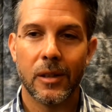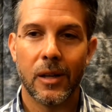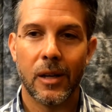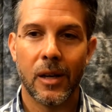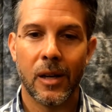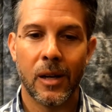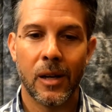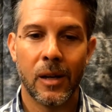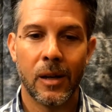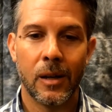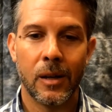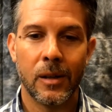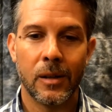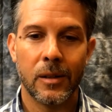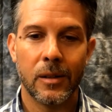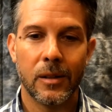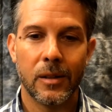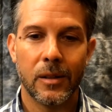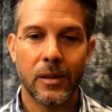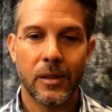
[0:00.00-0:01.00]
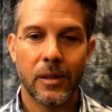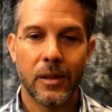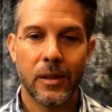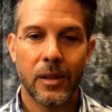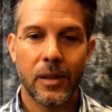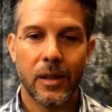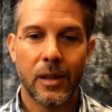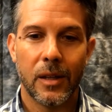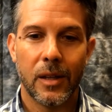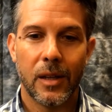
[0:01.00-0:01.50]

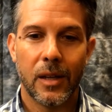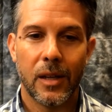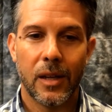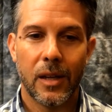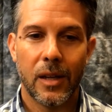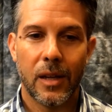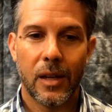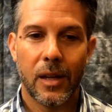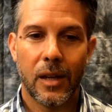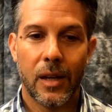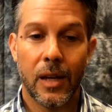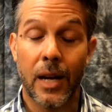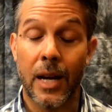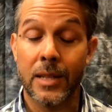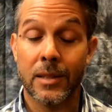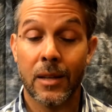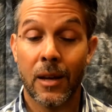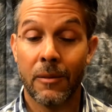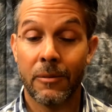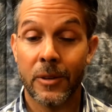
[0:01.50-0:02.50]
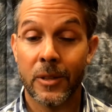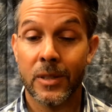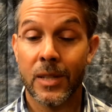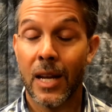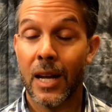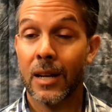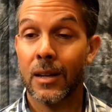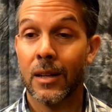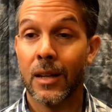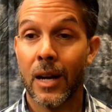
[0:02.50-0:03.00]
And I saw
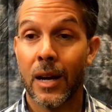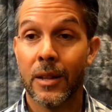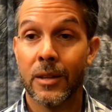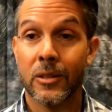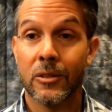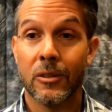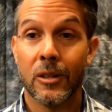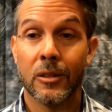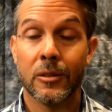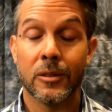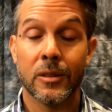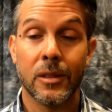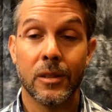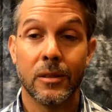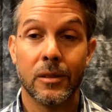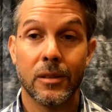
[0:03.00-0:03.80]
firsthand a lot of the struggles